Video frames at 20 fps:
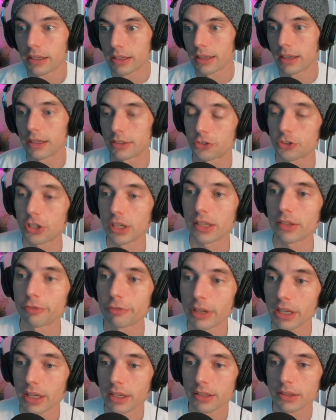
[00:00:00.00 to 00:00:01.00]
achieve
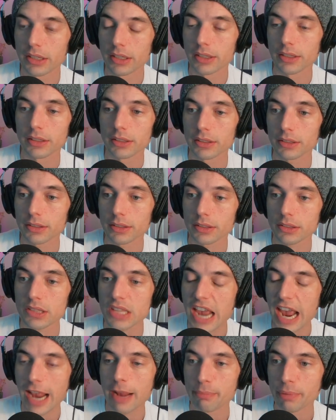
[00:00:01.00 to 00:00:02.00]
the
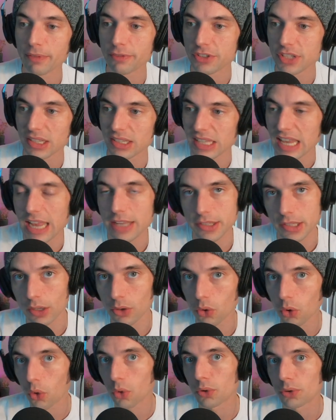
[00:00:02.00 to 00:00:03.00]
type of success and
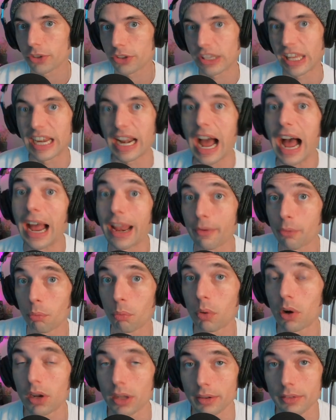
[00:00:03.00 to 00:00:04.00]
goals that I
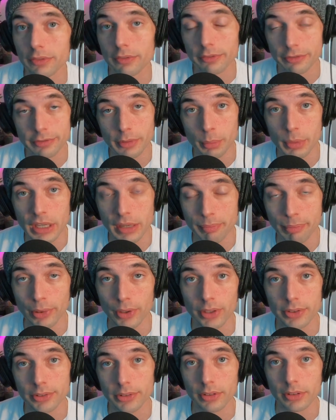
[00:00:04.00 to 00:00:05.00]
want for me
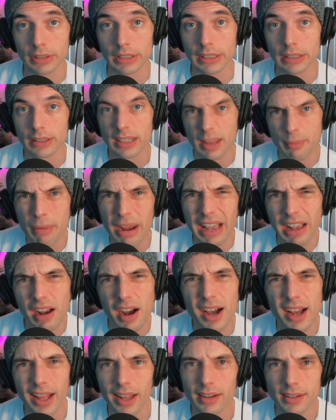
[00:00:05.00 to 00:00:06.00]
personally, in my
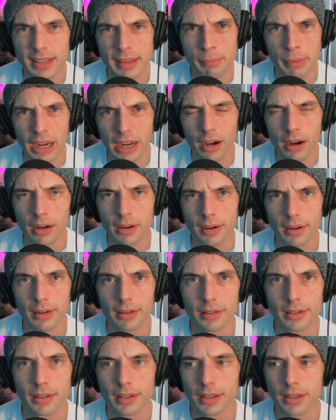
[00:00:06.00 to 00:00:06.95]
gut, in my heart,